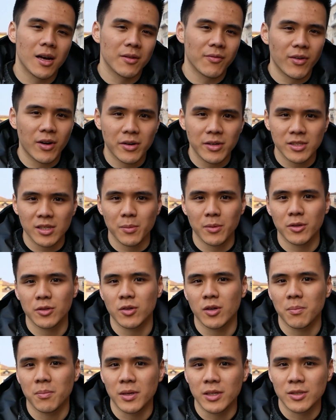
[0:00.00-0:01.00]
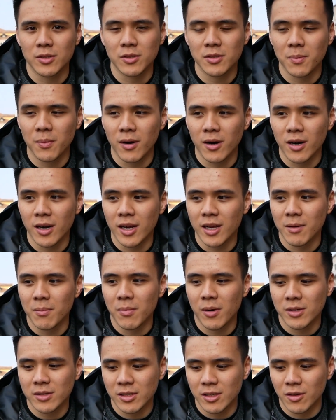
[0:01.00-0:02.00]
Very similar to a Pinchos bar in
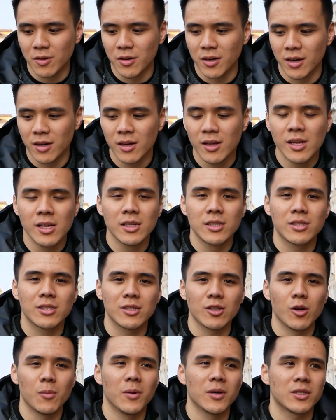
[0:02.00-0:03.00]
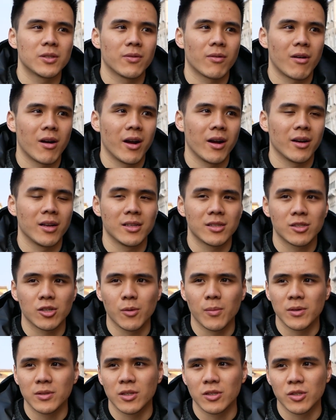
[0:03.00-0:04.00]
Barcelona. So much variety,
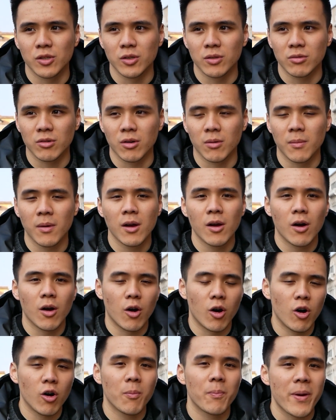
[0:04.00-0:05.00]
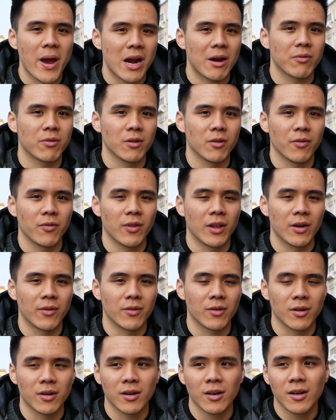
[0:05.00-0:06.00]
so much to choose from, all packed full of
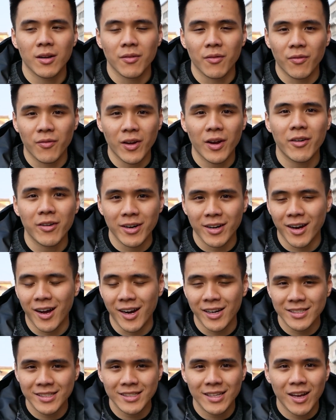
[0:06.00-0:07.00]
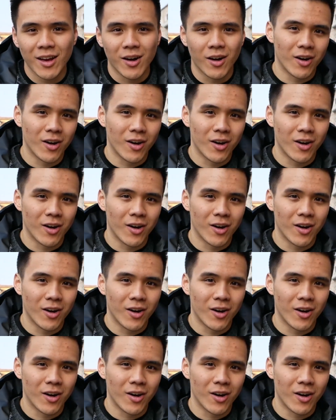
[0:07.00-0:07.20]
flavor. Very nice.